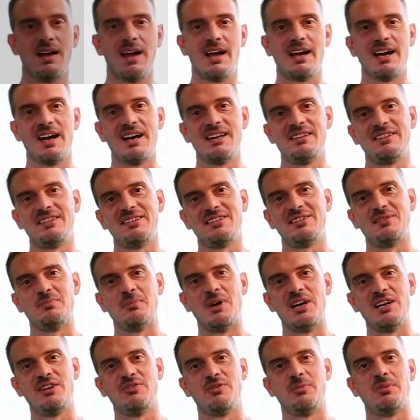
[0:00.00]
Hi guys, this is
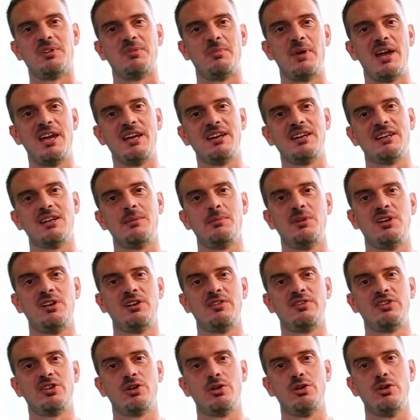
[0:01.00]
Mike from Spank and I'm here
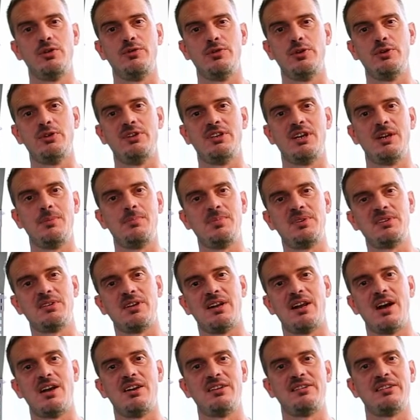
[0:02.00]
to show you a few tips
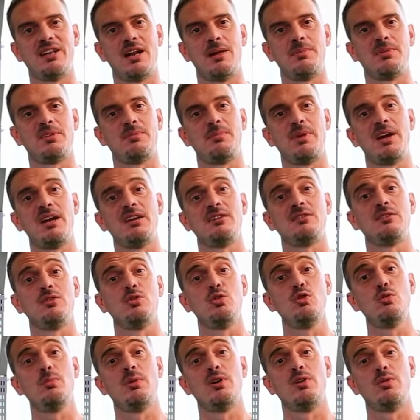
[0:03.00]
on how to set up Spank's
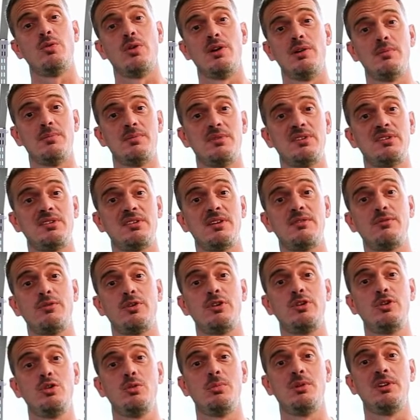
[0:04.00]
UBA rims for
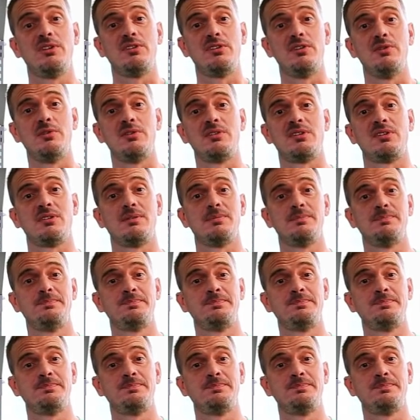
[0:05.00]
tubeless use.